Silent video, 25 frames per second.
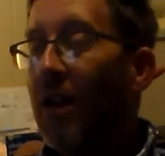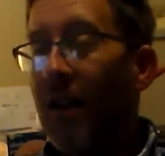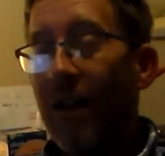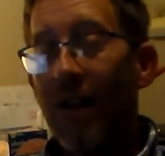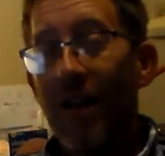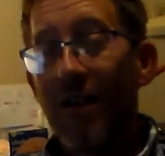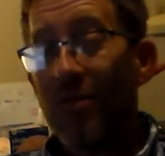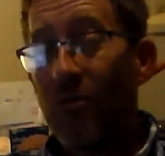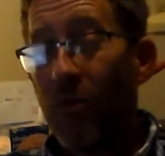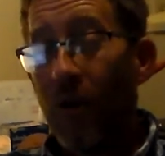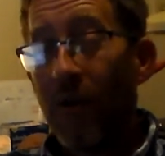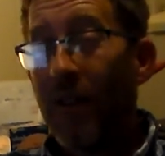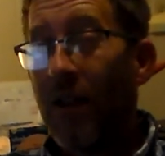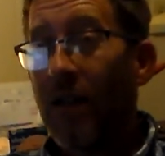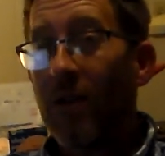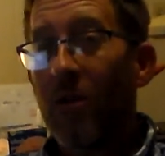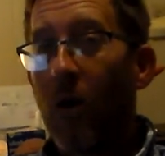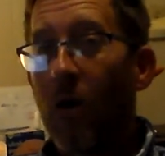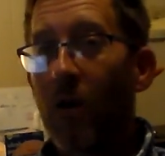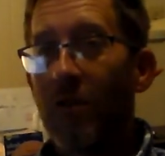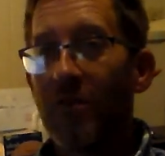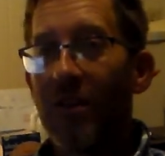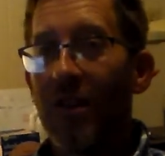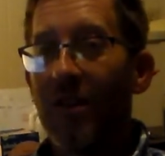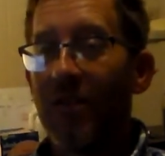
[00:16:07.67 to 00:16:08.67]
And that's why that
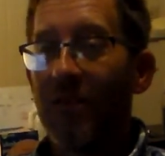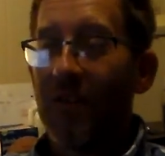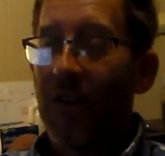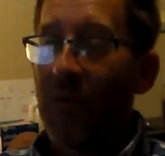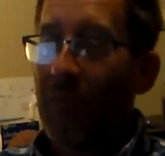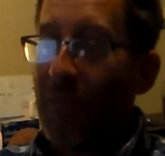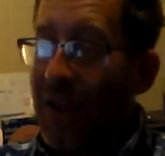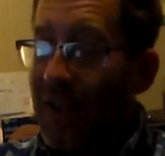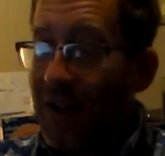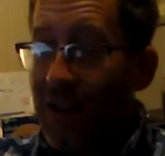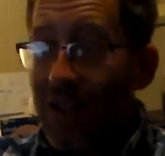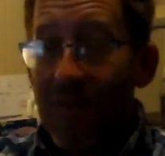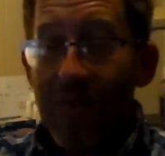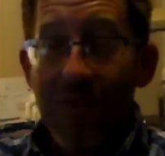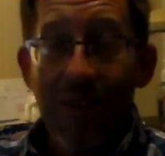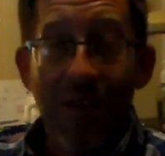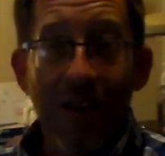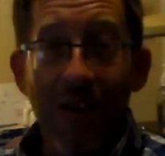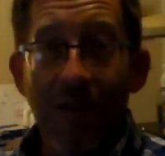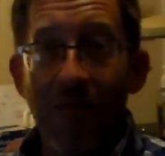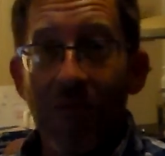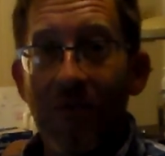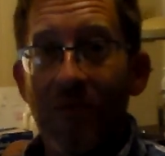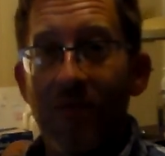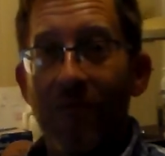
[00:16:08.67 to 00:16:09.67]
car sounds. Man, that
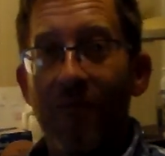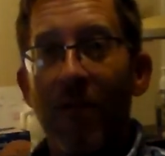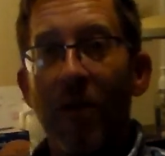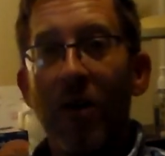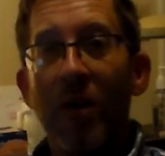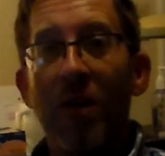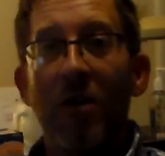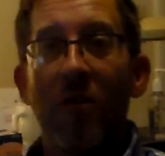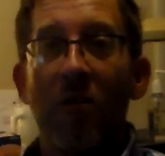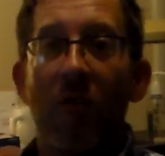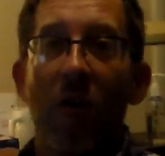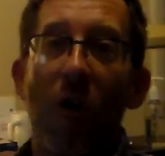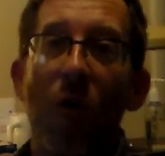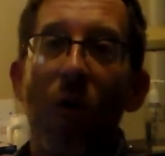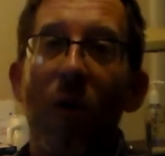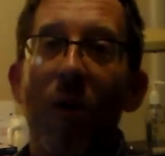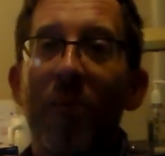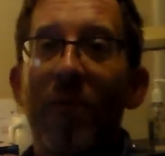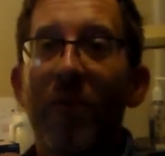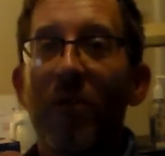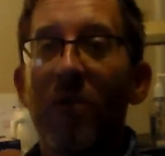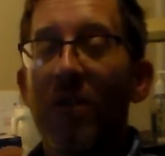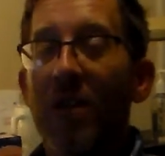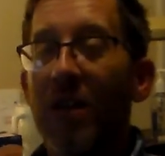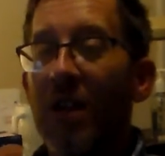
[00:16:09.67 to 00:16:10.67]
thing was fun to roll
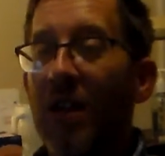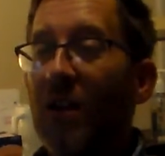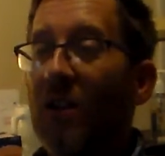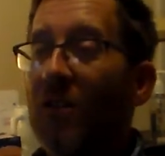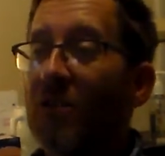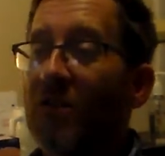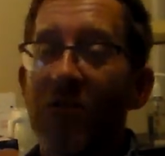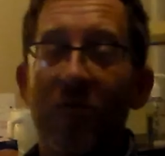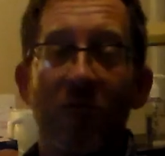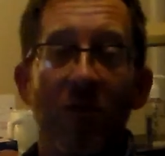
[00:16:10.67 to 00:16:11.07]
up through the gears.